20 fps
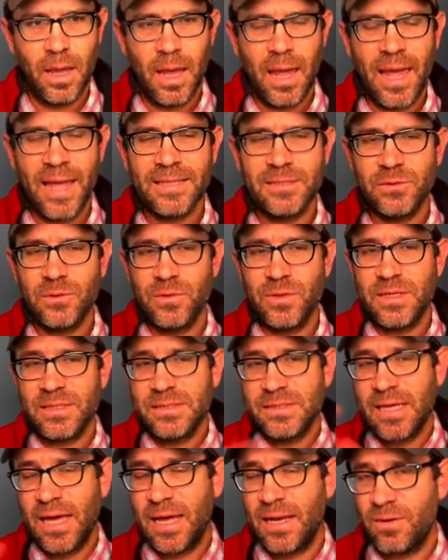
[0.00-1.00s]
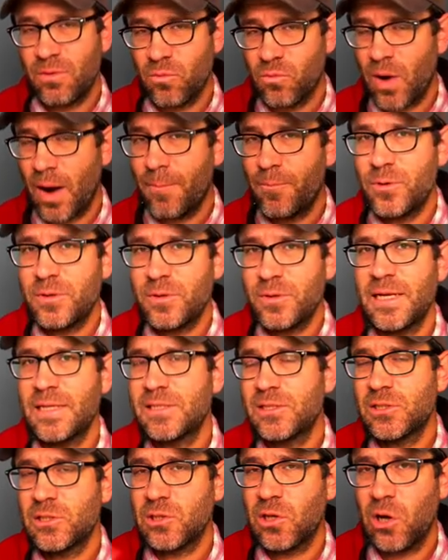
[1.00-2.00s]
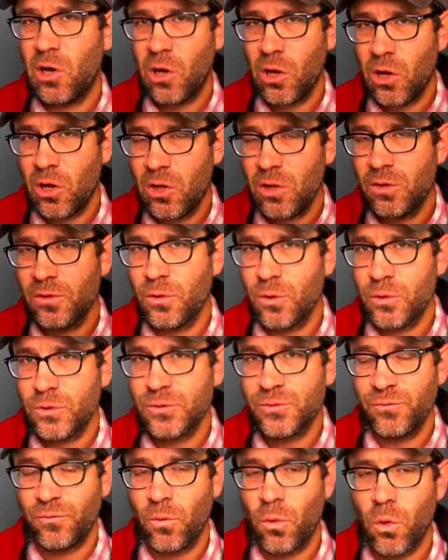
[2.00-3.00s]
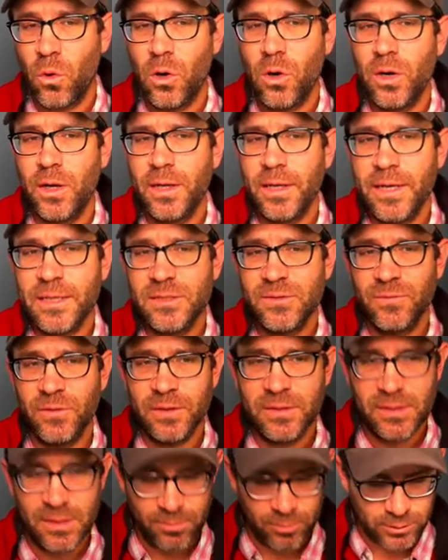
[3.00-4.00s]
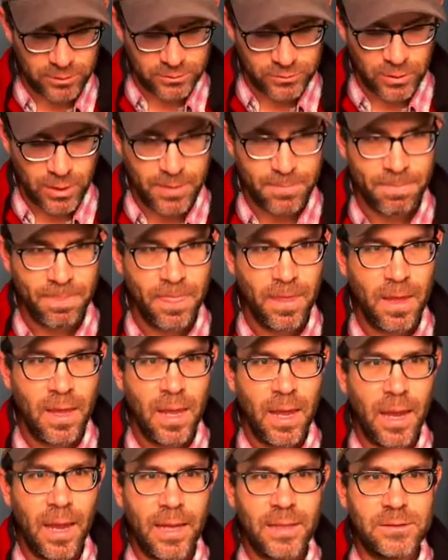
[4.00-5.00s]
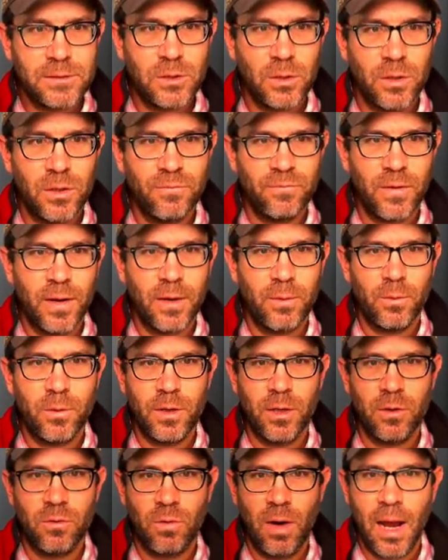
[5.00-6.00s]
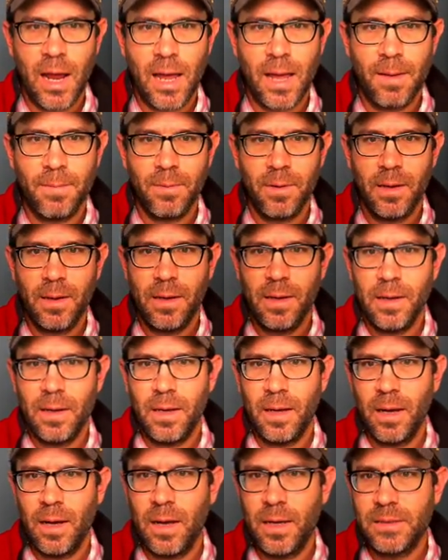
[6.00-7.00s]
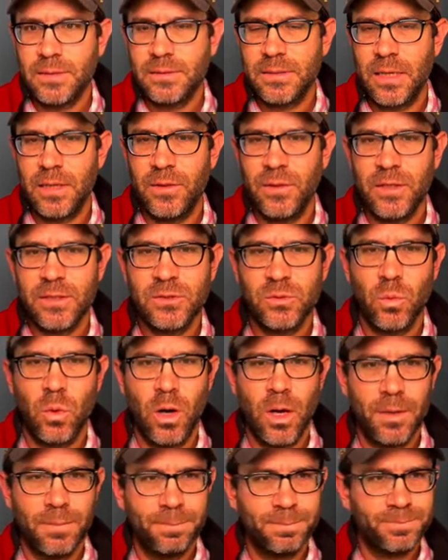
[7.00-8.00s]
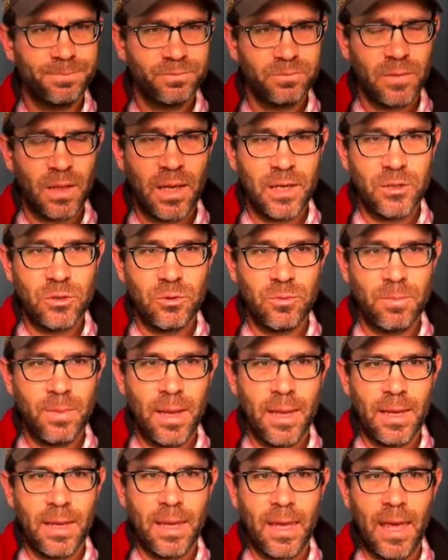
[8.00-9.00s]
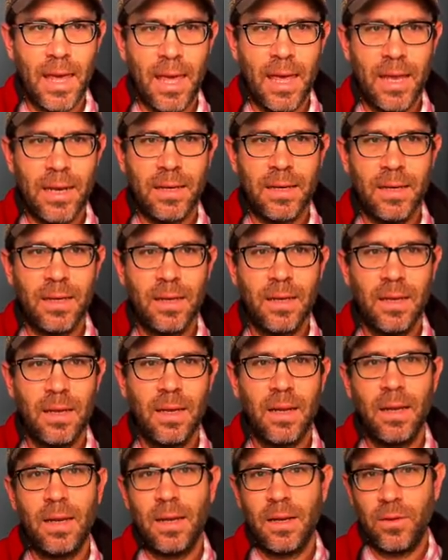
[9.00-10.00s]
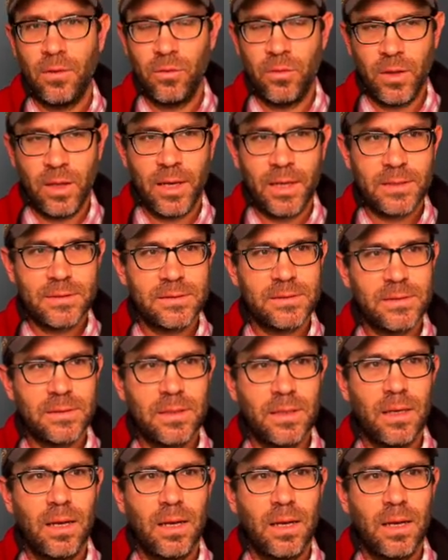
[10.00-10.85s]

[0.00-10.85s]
And so this then represents all those four ESV tibbles, right? And so if I were to grab, say this one and do make n this,